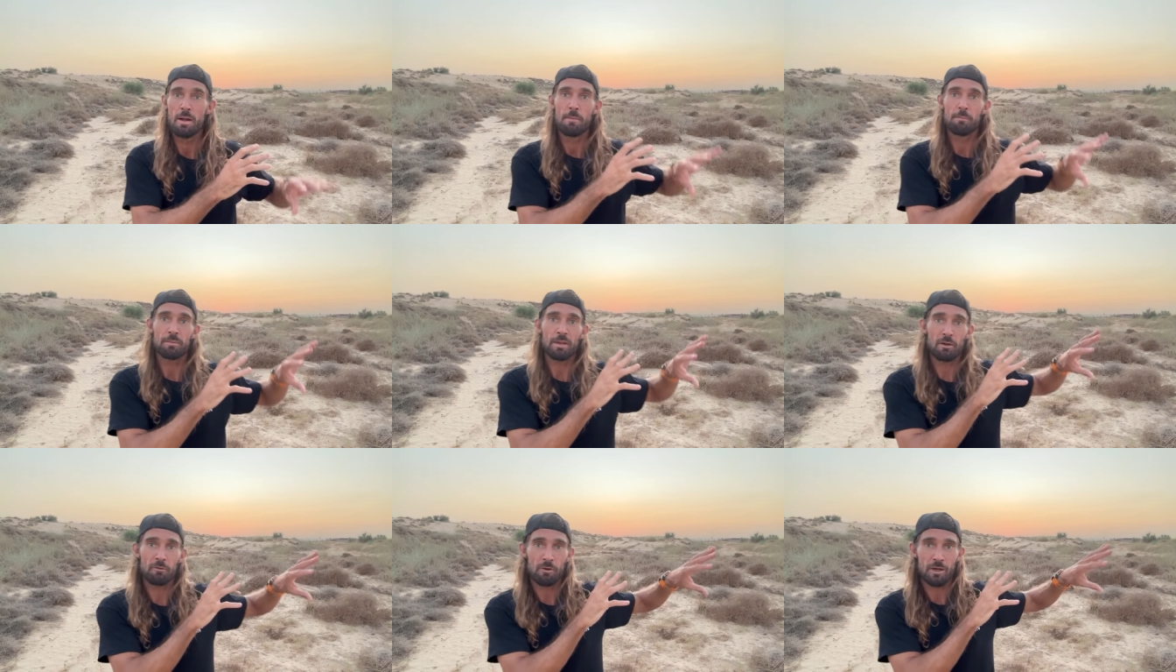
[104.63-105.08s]

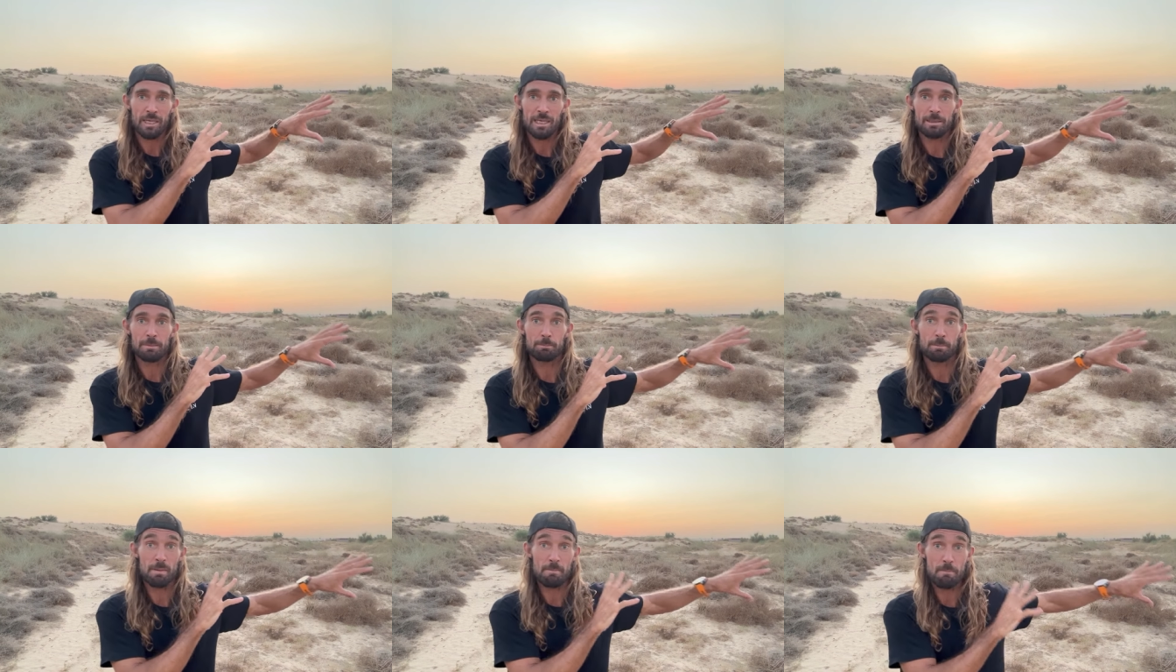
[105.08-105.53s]
that if I
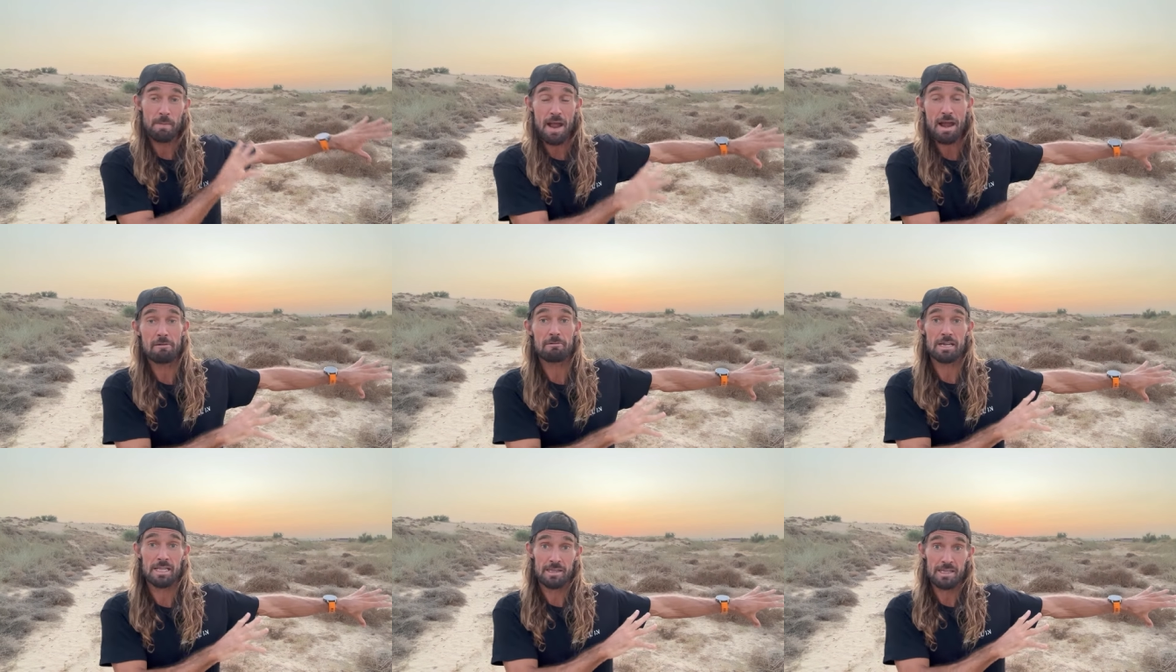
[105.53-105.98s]
can be
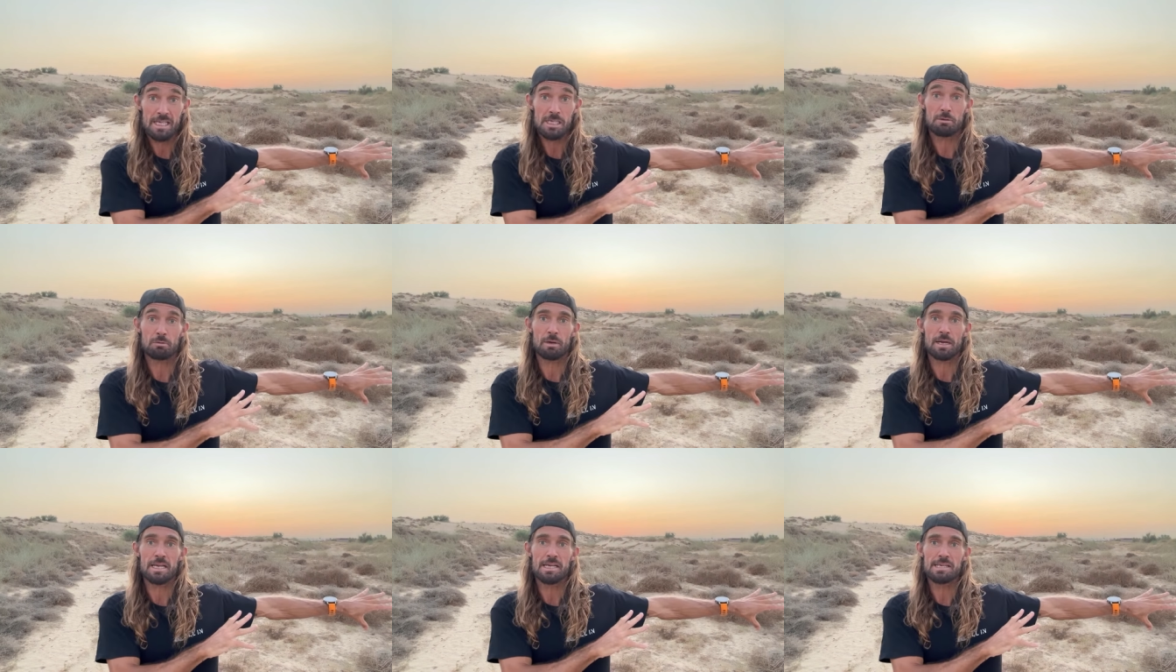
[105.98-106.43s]
better in this
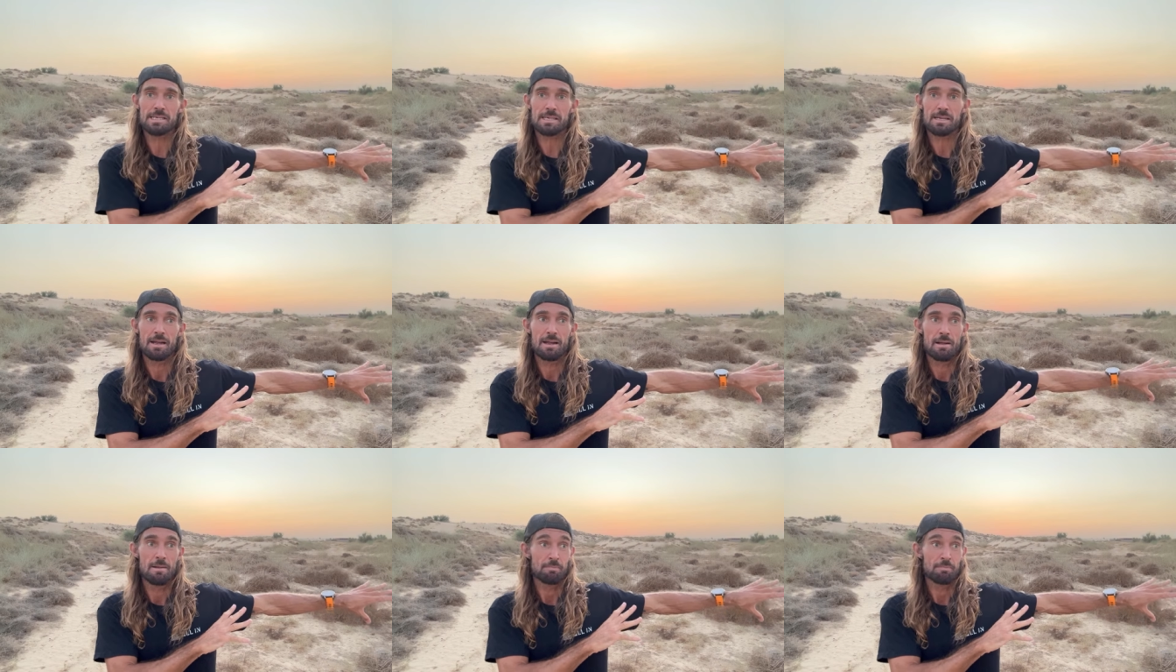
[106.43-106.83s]
race,